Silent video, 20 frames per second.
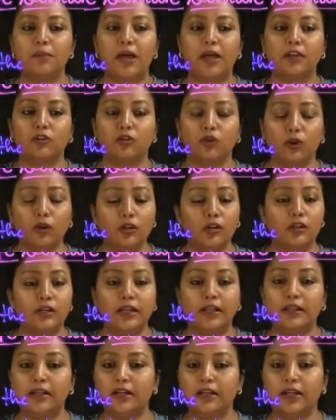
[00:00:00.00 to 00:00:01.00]
McDonald's
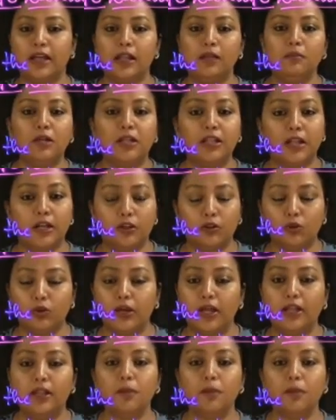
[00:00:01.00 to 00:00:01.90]
and they tell me that today